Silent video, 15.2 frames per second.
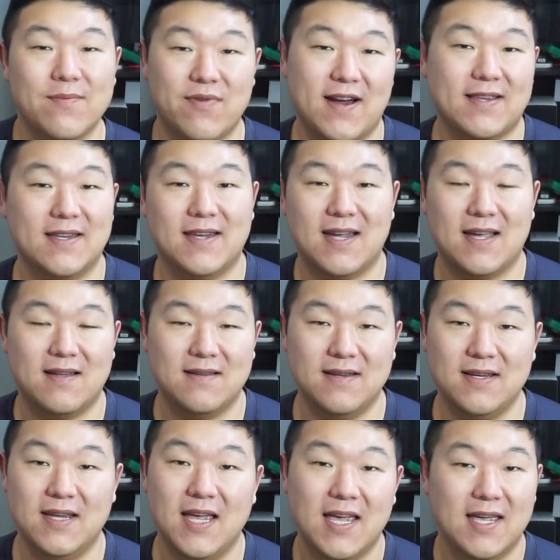
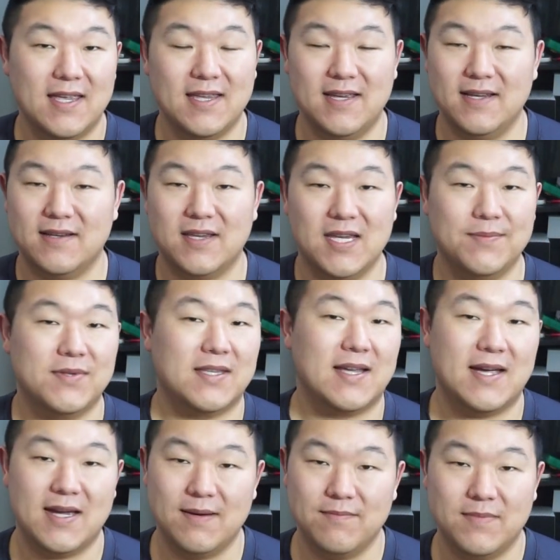practicality, it keeps
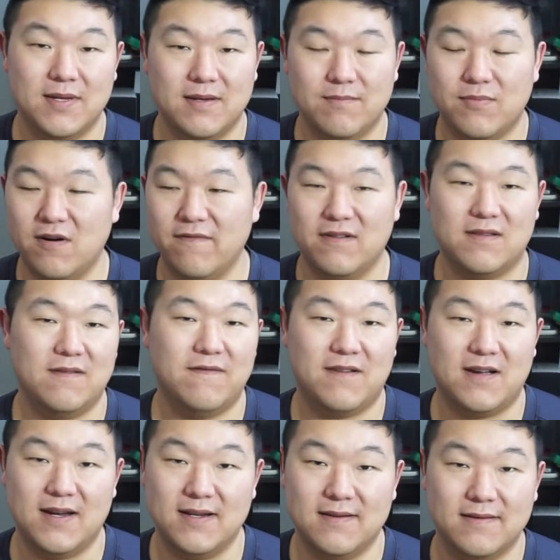time perfectly
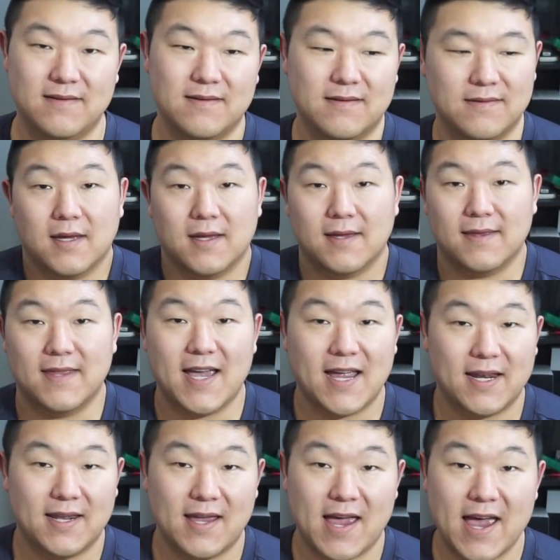fine.
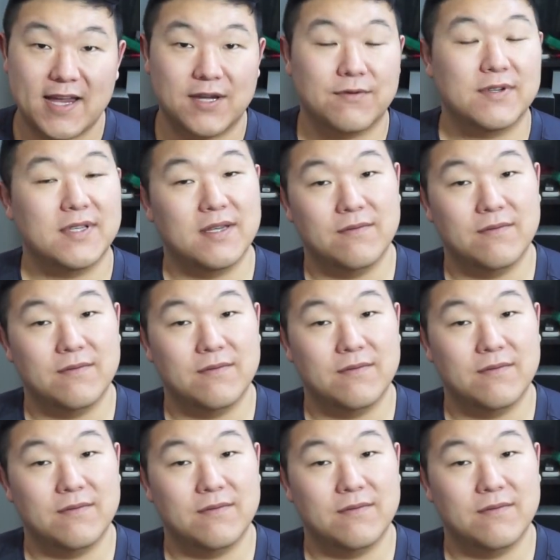That accuracy